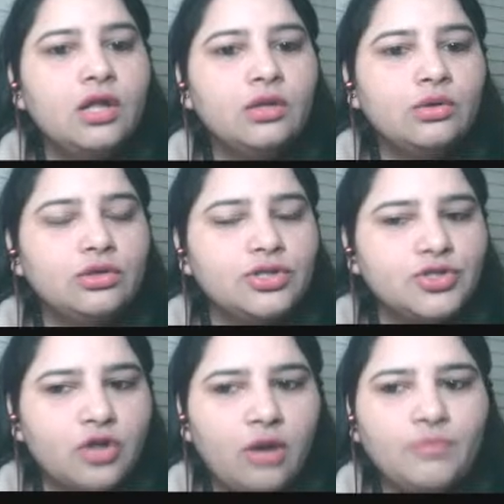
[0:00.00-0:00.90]
Local
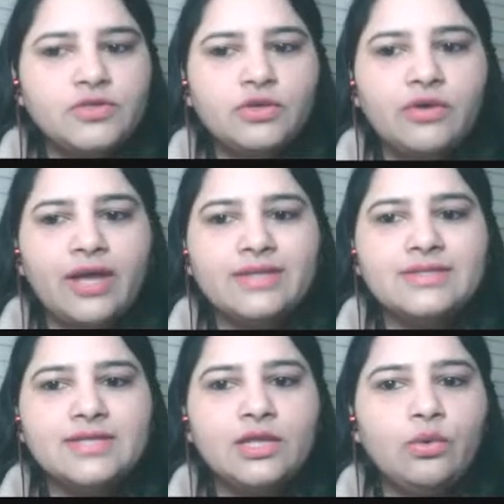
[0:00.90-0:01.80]
shops, you can
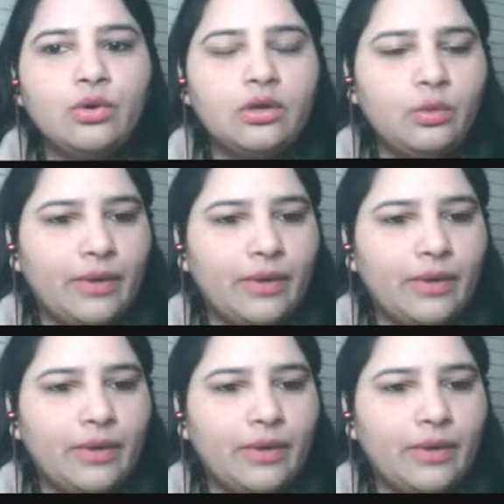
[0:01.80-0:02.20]
say local